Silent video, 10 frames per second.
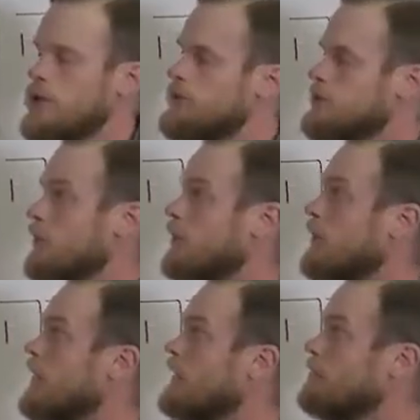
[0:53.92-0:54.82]

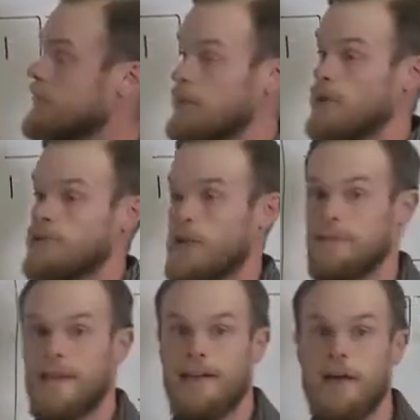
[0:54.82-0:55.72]
So anyway,
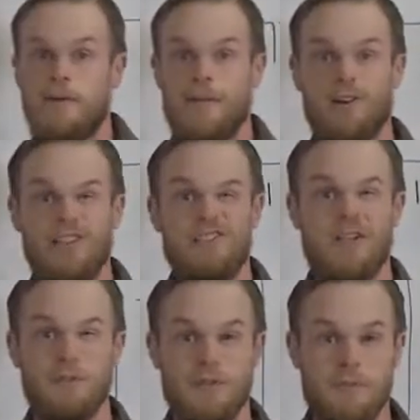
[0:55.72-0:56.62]
check that out, and that'll get
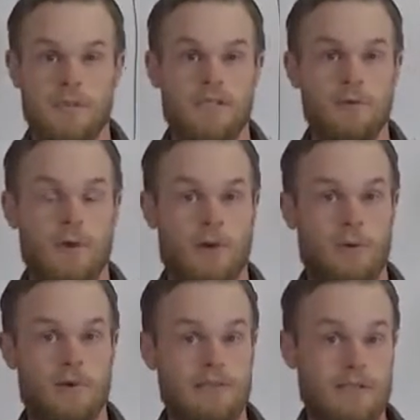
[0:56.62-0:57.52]
you up to speed to where we
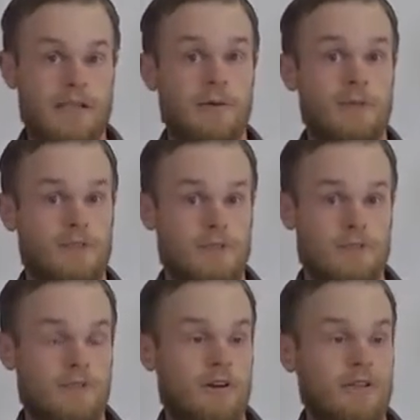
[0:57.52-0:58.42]
are present day, which
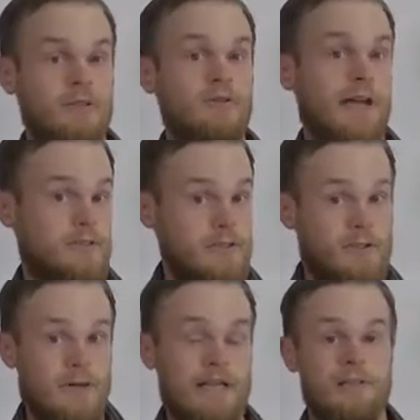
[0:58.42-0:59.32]
is starting to
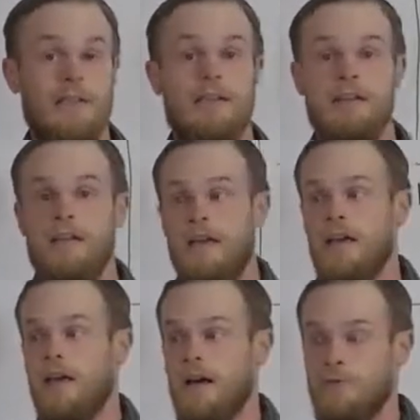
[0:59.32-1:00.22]
actually translate
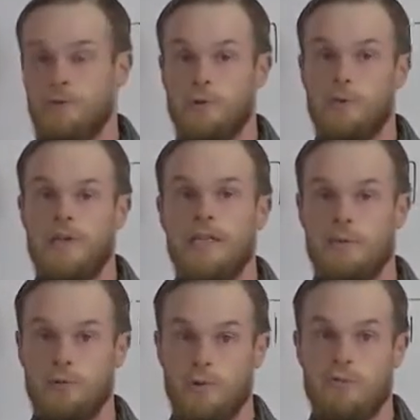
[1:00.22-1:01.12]
a few
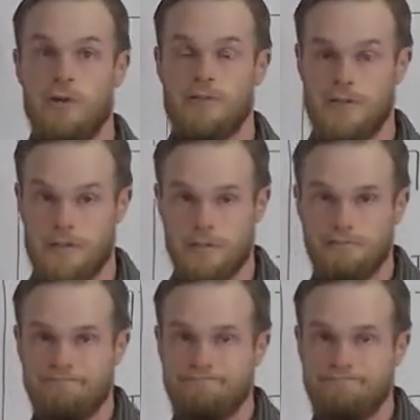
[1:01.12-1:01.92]
Hebrew verses.